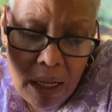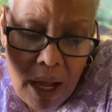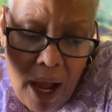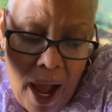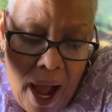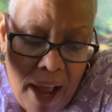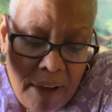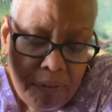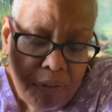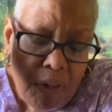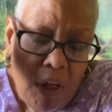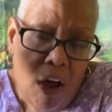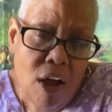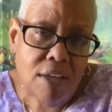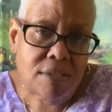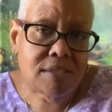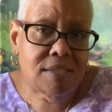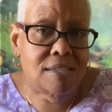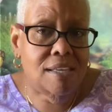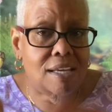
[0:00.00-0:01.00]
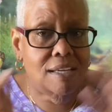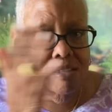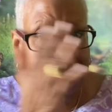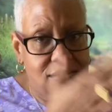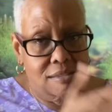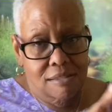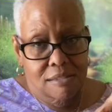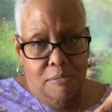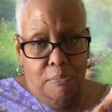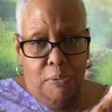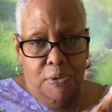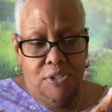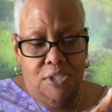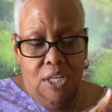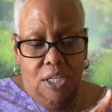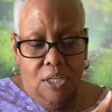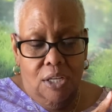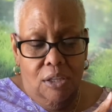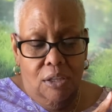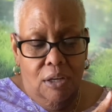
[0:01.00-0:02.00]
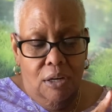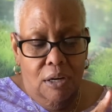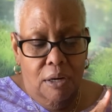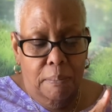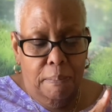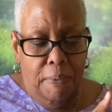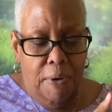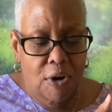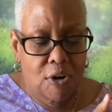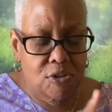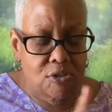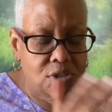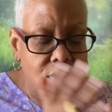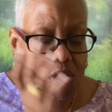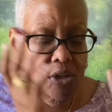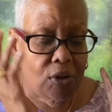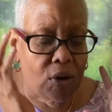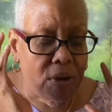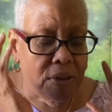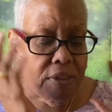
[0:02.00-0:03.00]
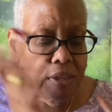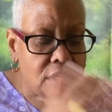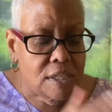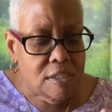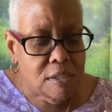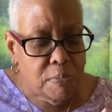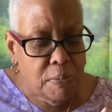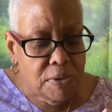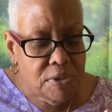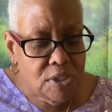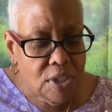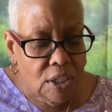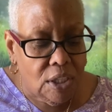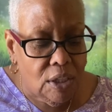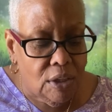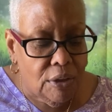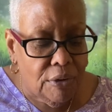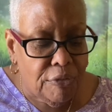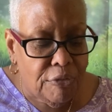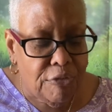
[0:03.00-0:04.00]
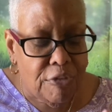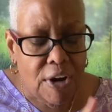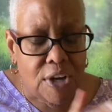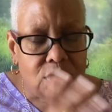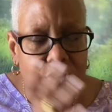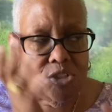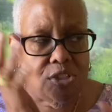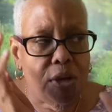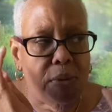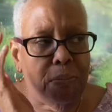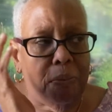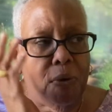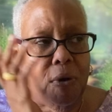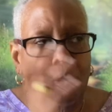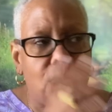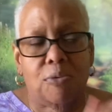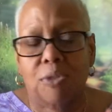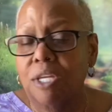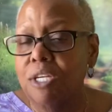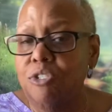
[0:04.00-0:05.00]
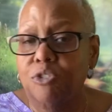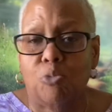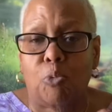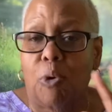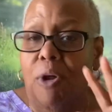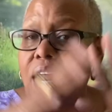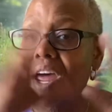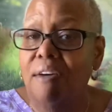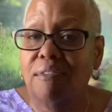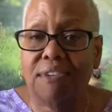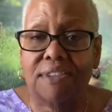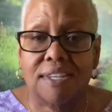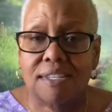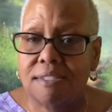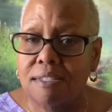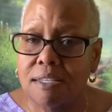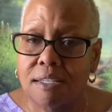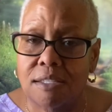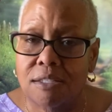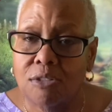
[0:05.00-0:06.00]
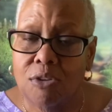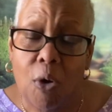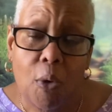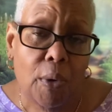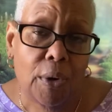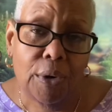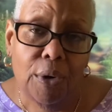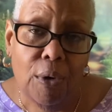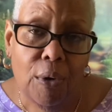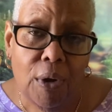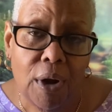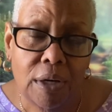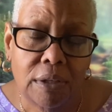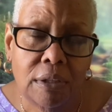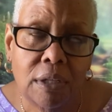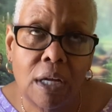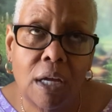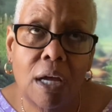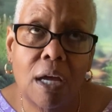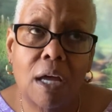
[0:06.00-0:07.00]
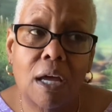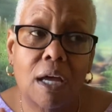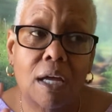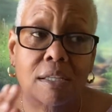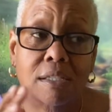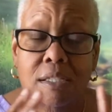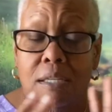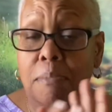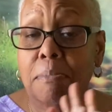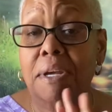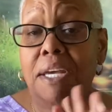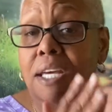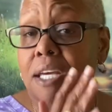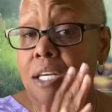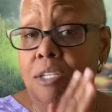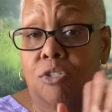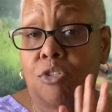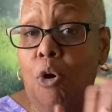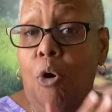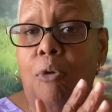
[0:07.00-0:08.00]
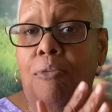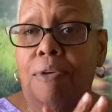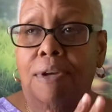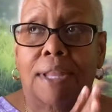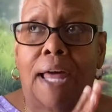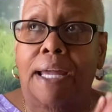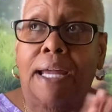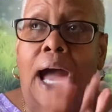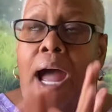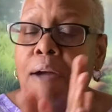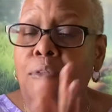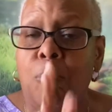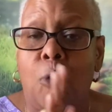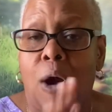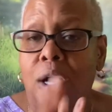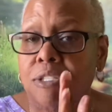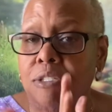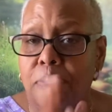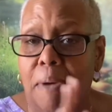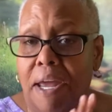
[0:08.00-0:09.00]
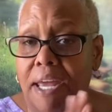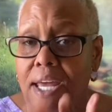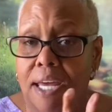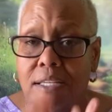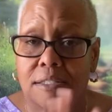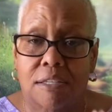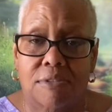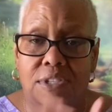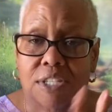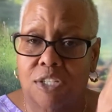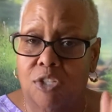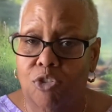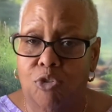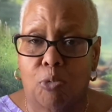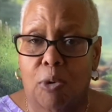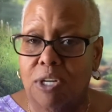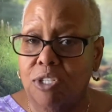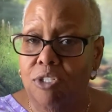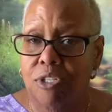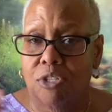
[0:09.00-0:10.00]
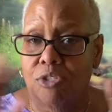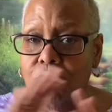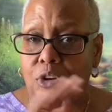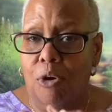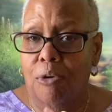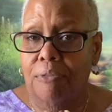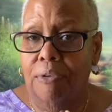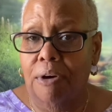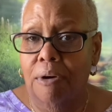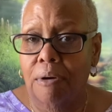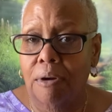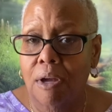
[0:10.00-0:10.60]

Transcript: I've lost this particular person or this particular friendship or this, whatever this is going on. To me, it's over. Like, I've washed my hands of the situation. It's over.